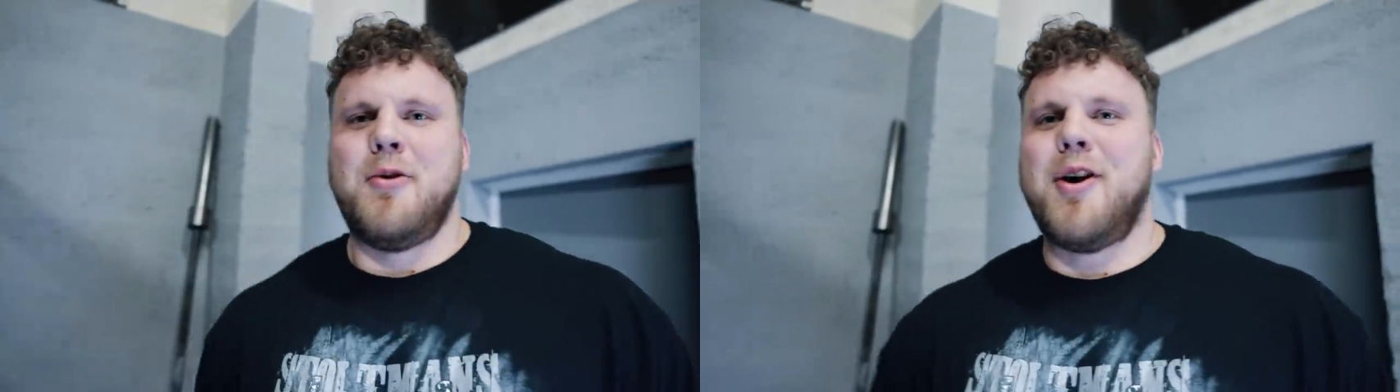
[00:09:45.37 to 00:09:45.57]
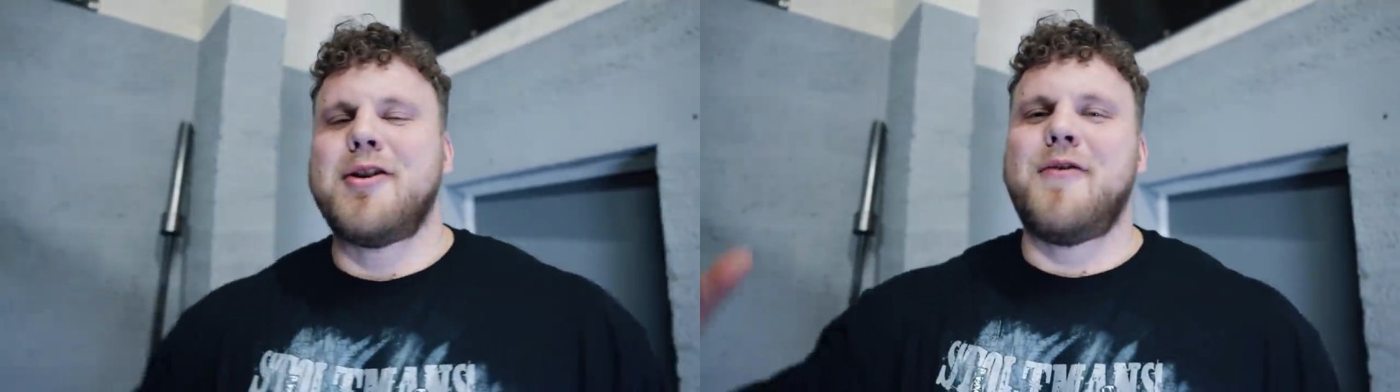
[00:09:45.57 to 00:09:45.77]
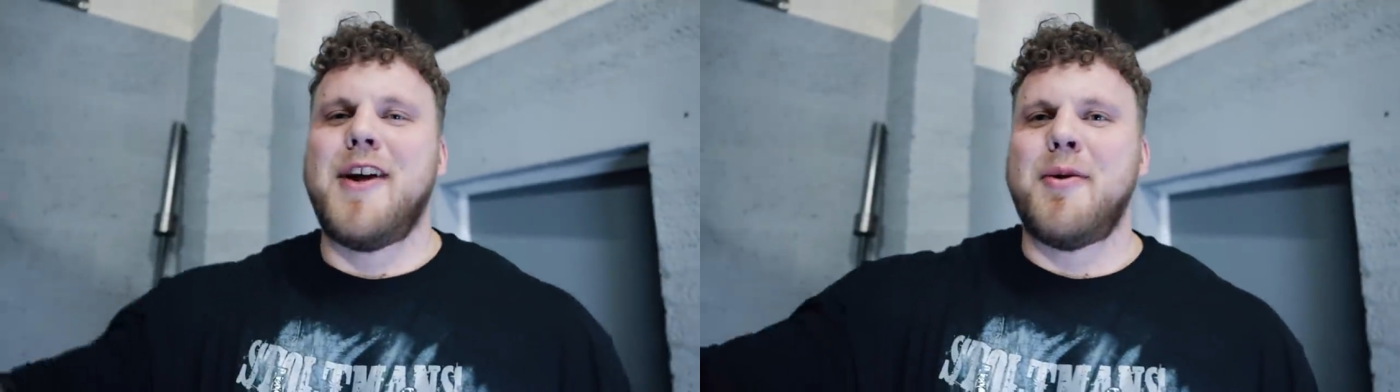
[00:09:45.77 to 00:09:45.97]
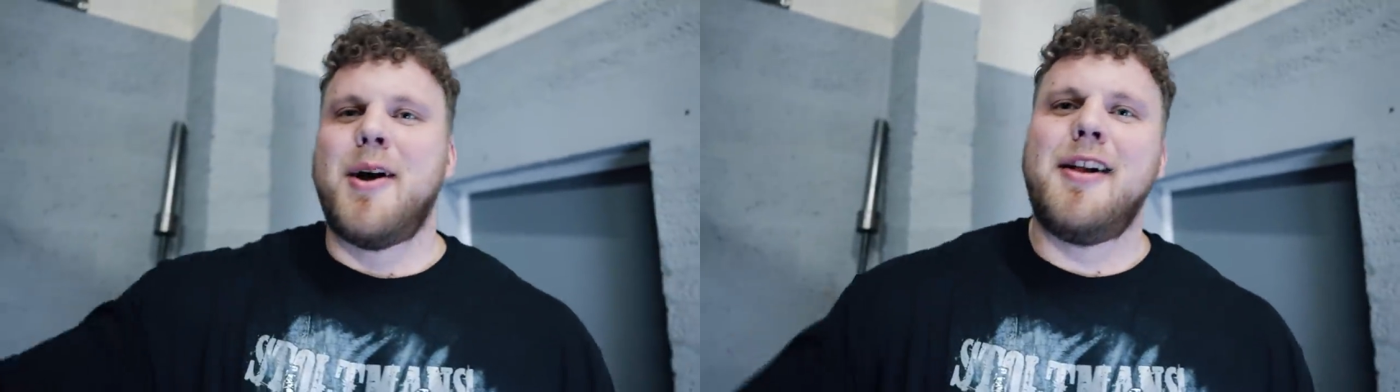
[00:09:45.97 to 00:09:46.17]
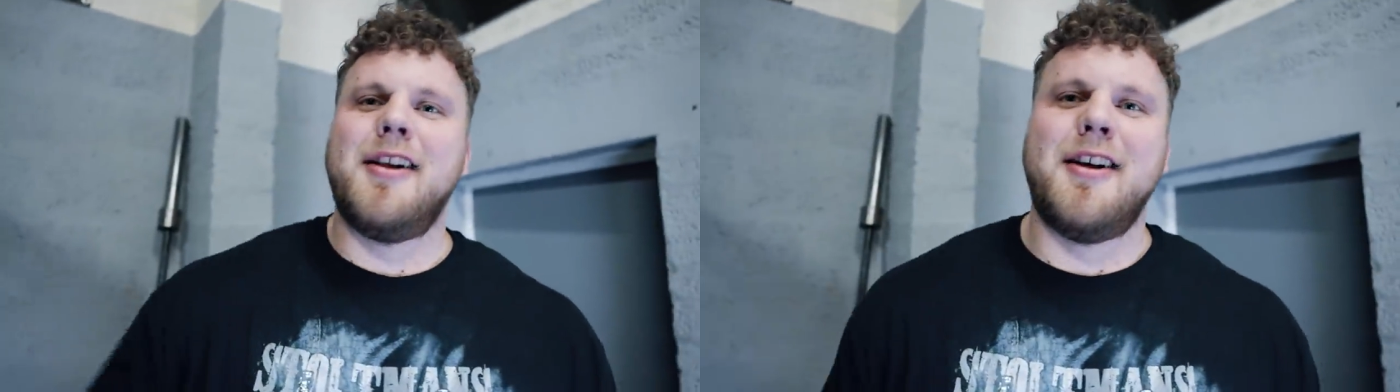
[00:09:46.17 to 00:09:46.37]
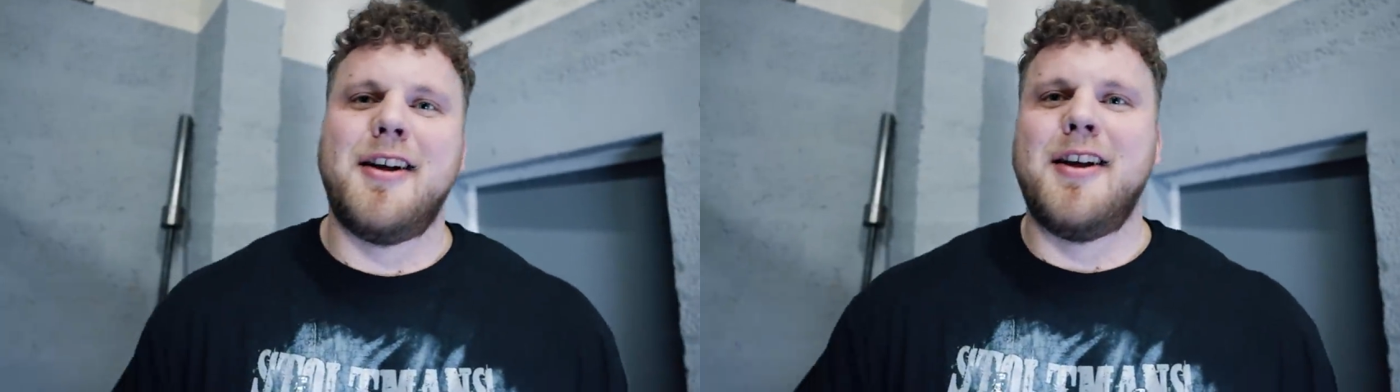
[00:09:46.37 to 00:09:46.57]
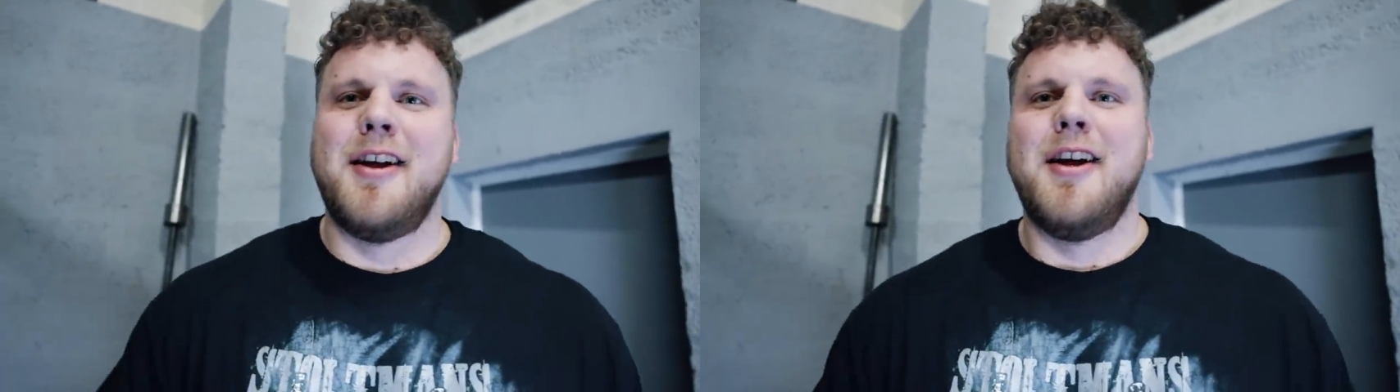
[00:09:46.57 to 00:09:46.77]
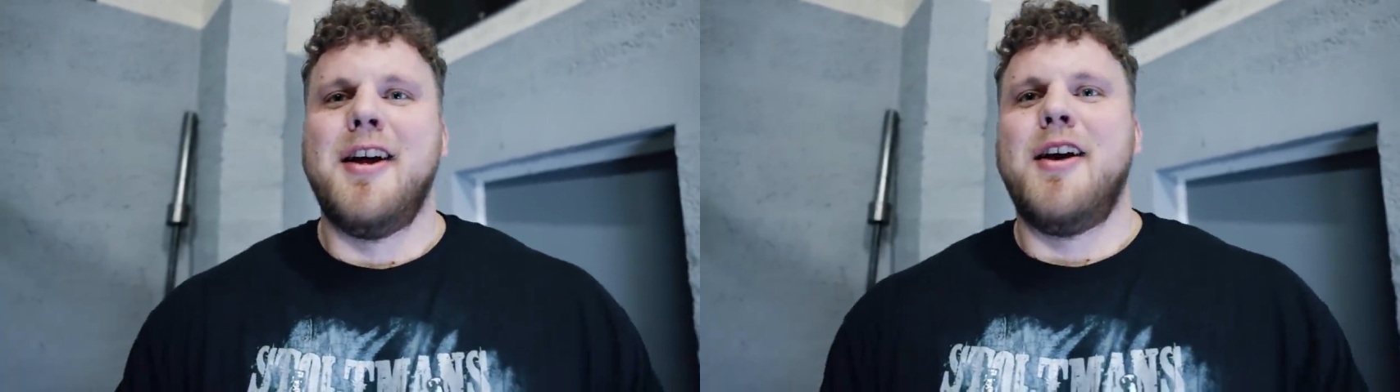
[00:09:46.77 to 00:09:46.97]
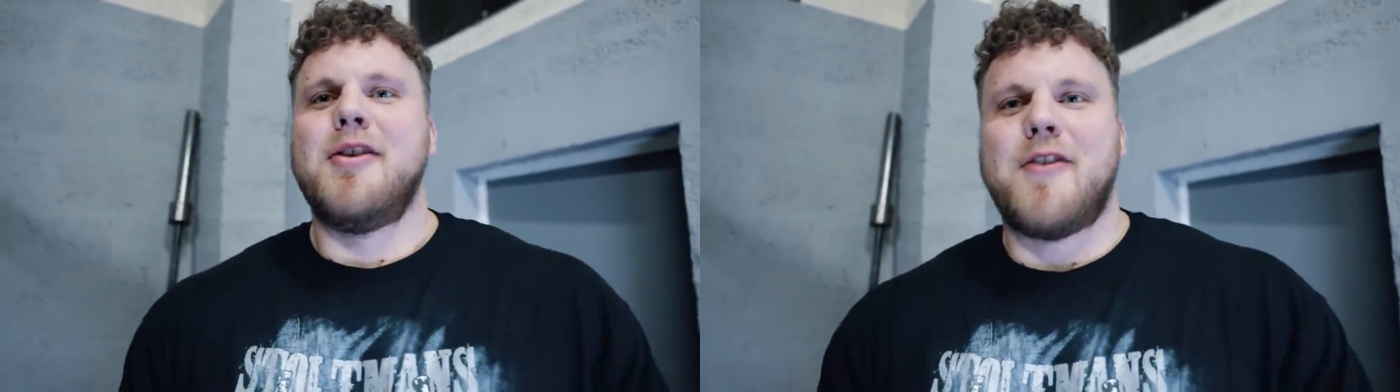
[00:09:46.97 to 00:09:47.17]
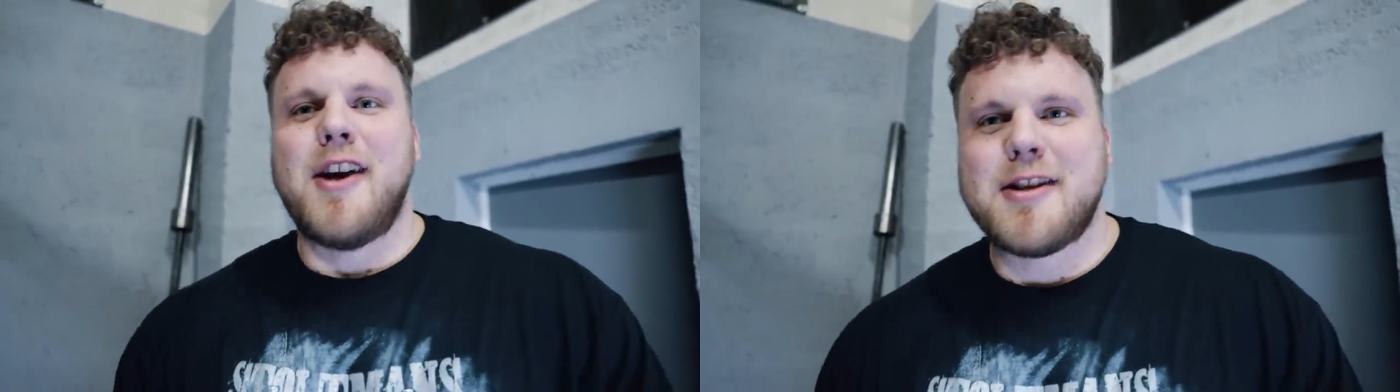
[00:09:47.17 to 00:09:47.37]
we ordered very well. It
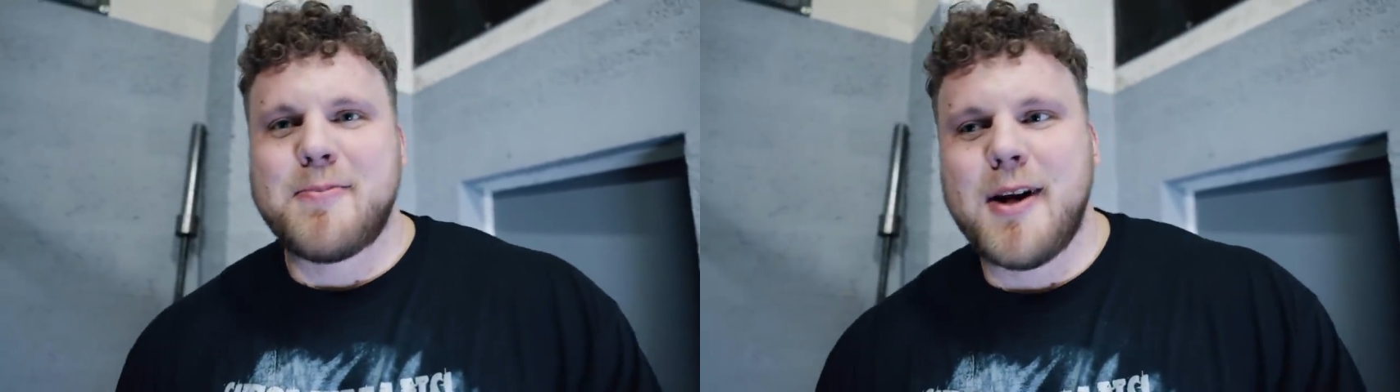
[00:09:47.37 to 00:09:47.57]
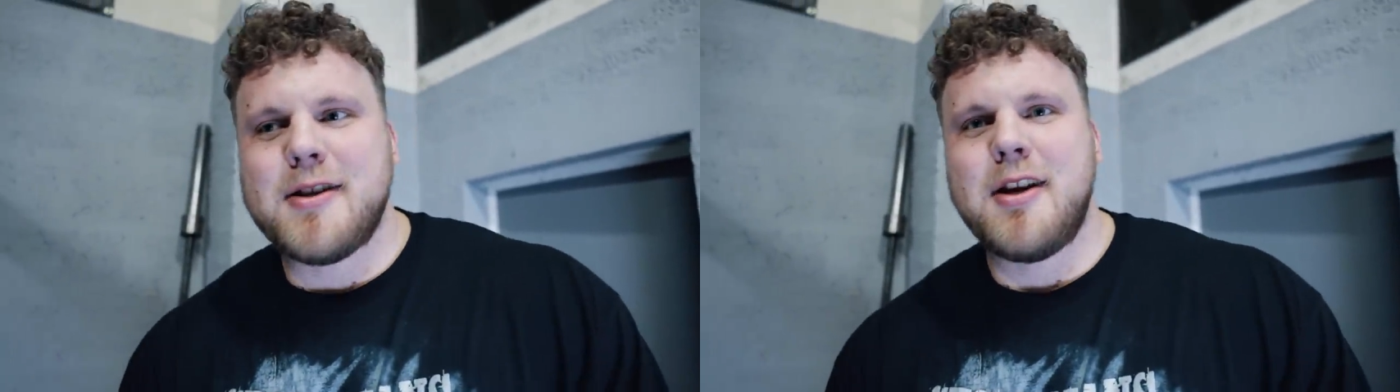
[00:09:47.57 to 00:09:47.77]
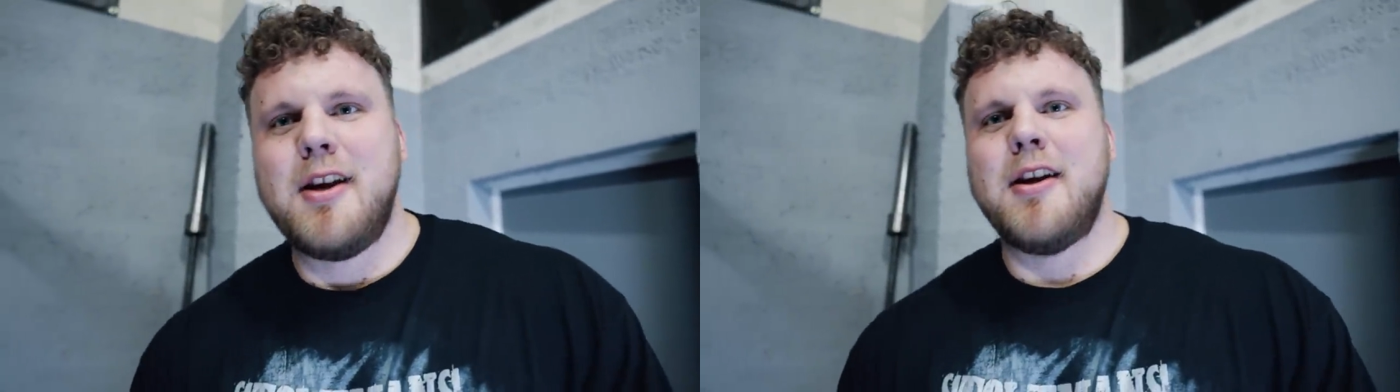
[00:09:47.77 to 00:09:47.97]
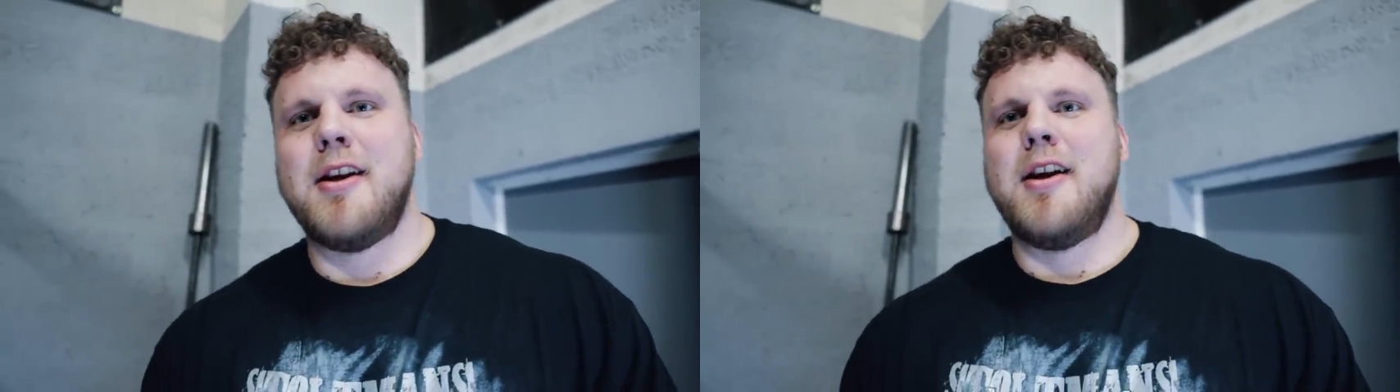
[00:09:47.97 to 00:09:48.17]
was very spicy.